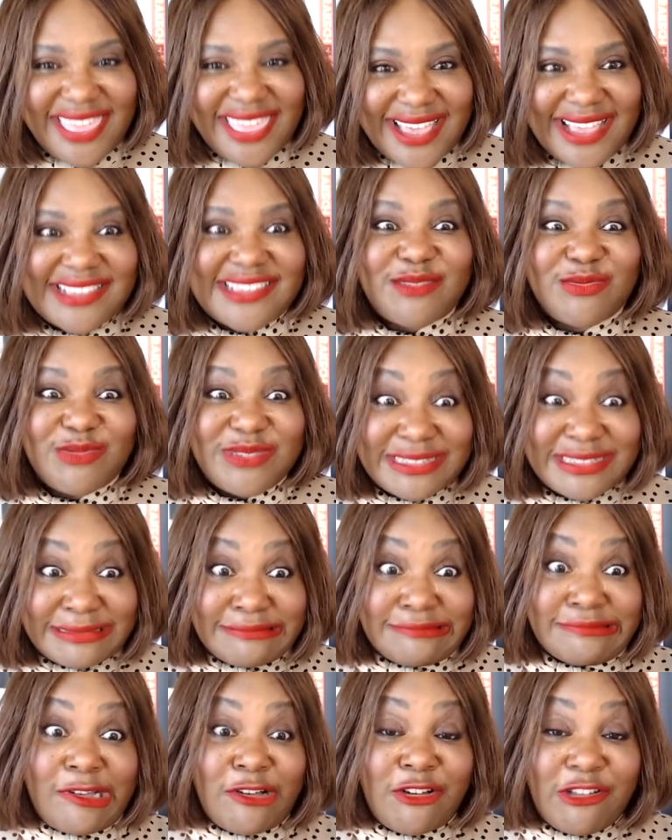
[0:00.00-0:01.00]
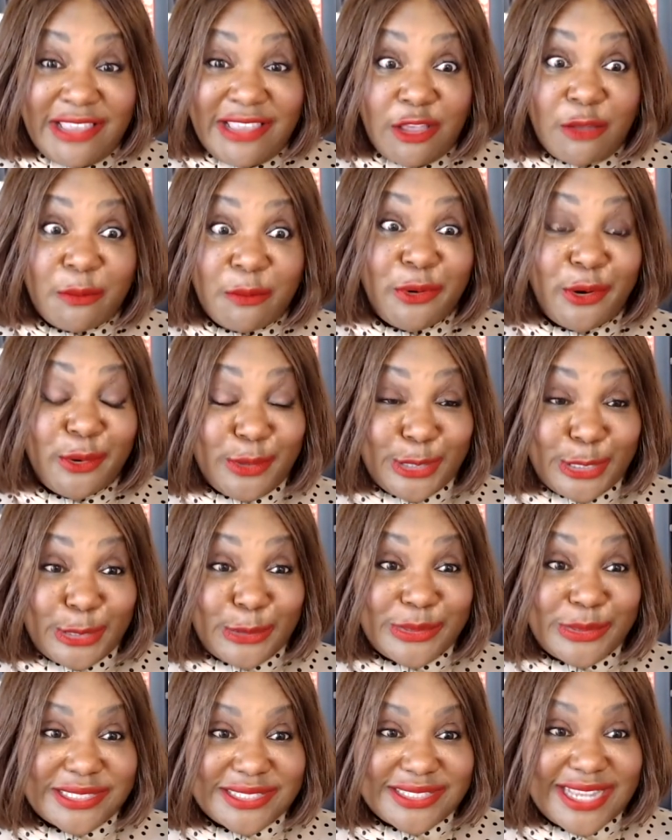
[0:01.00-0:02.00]
that's when all hell broke loose.
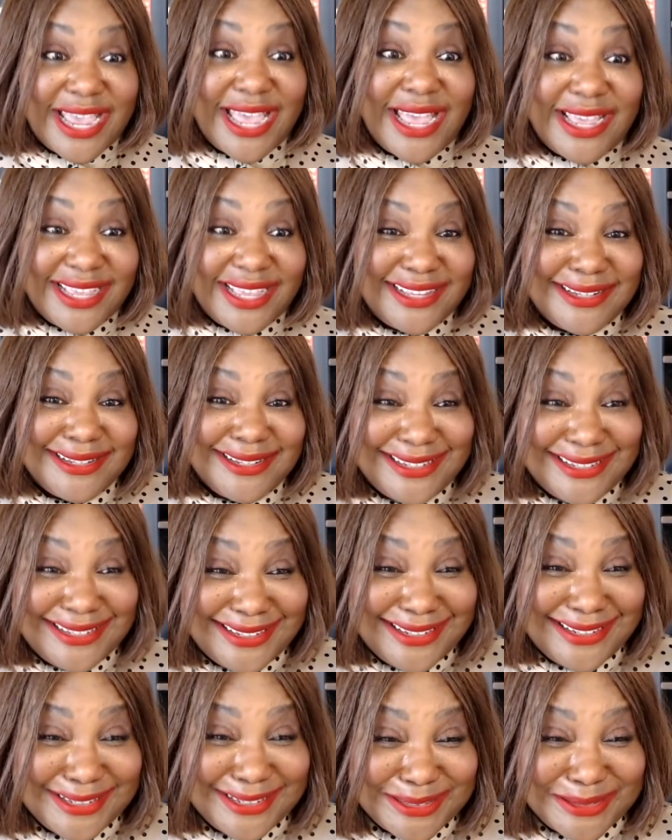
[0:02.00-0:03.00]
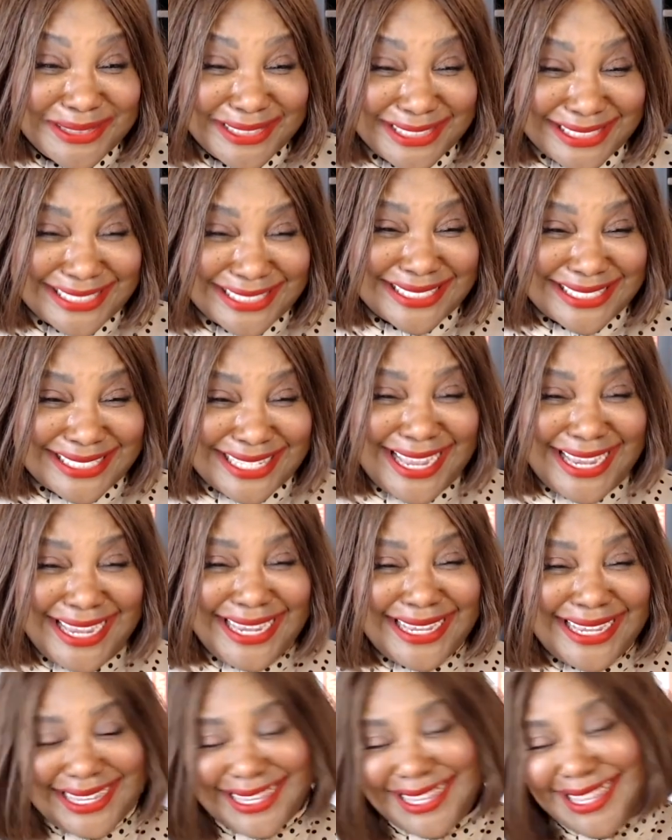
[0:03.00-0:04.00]
Yeah. It was just
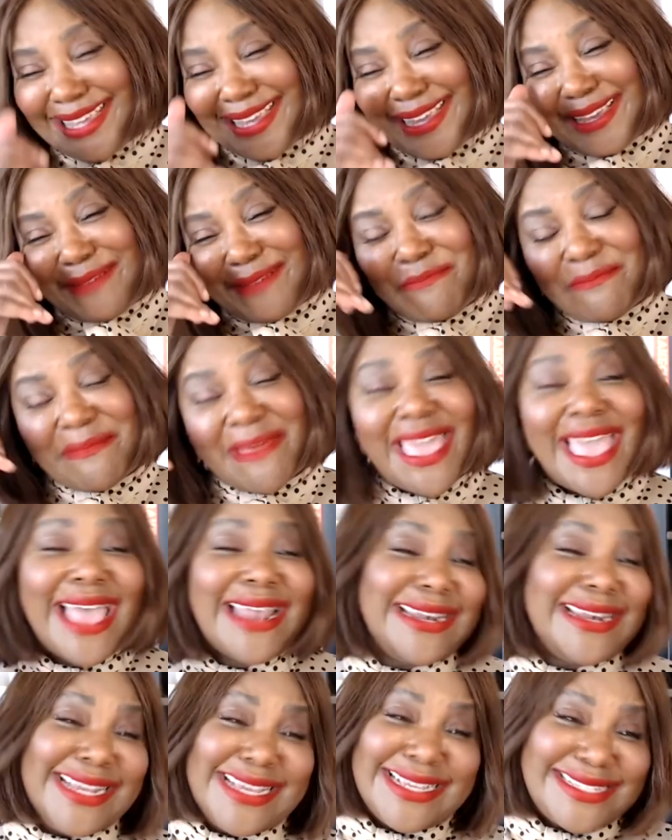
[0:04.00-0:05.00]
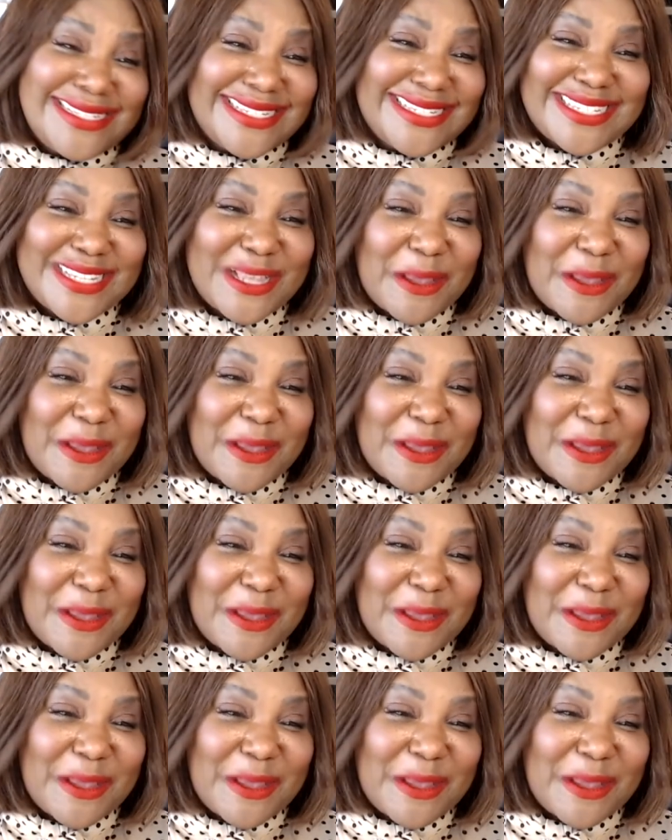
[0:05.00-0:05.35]
like, and then, madness.